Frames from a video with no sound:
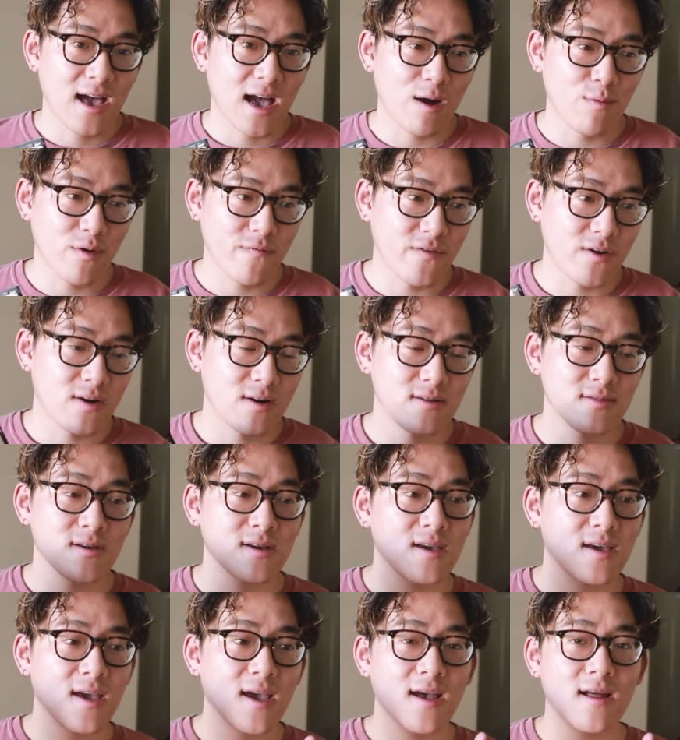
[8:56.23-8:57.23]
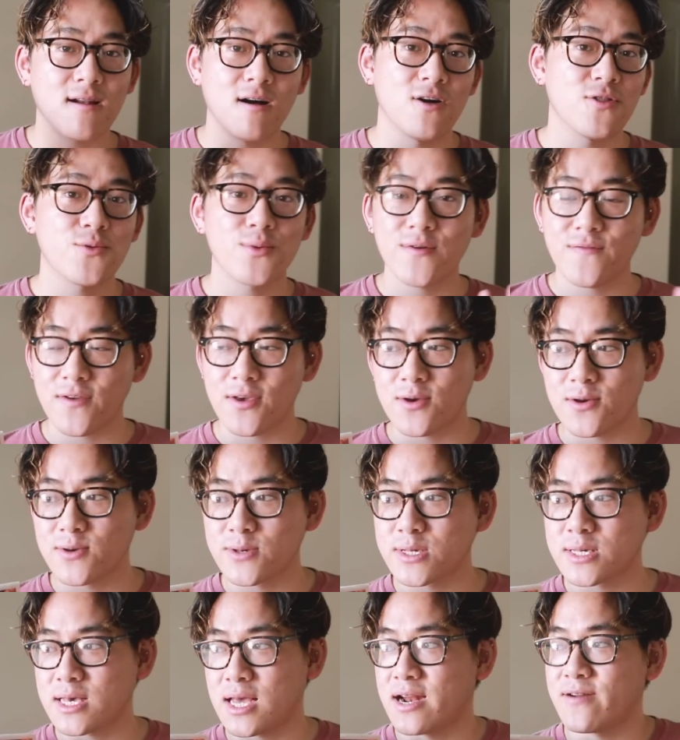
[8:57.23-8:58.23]
However, looking at all the
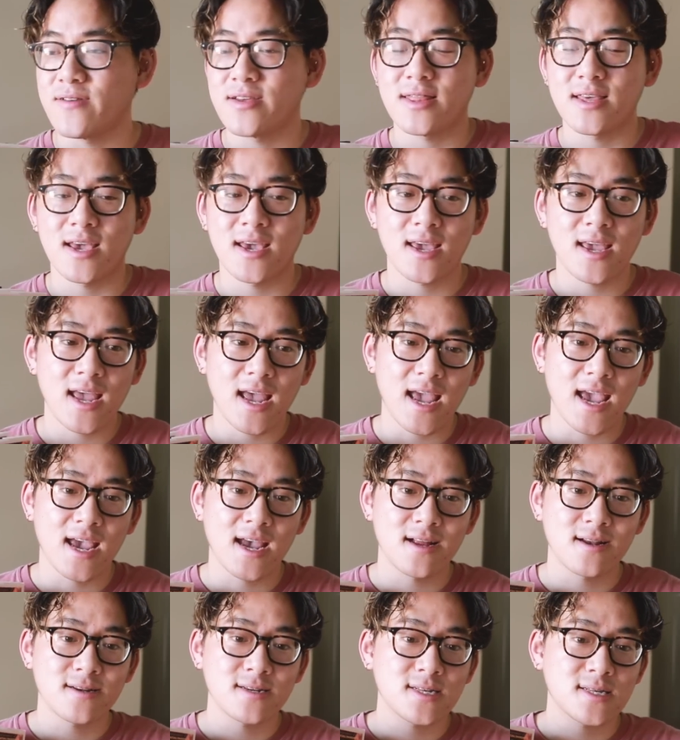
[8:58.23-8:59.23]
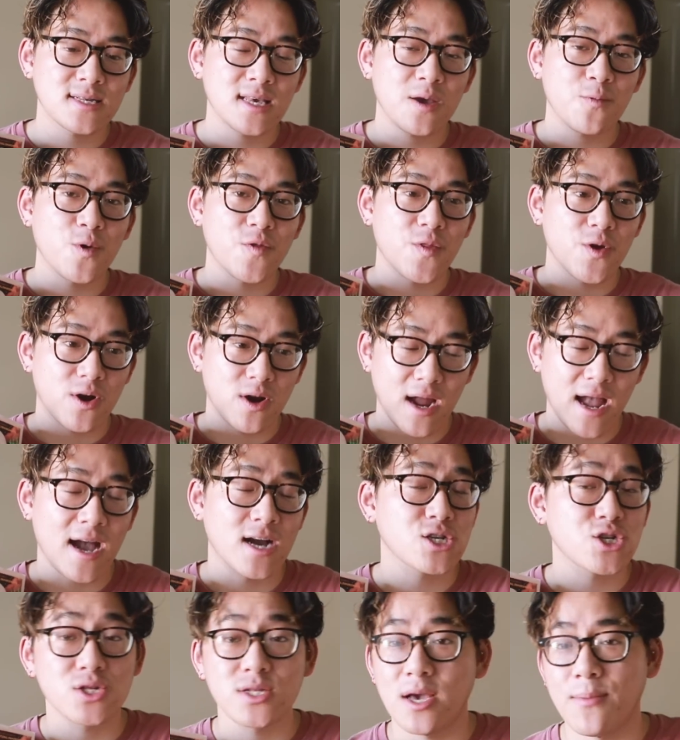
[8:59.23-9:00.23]
reviews and everything and seeing what they're
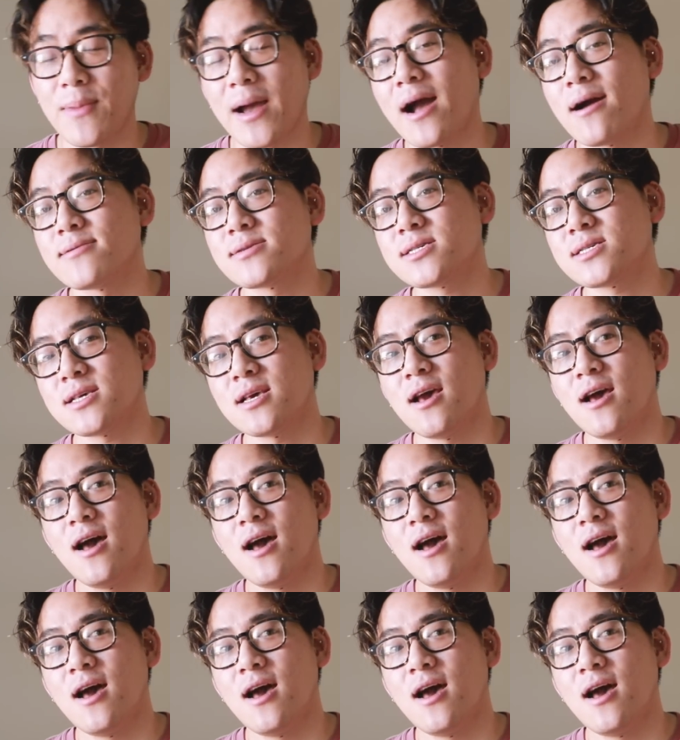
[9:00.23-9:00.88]
actually about,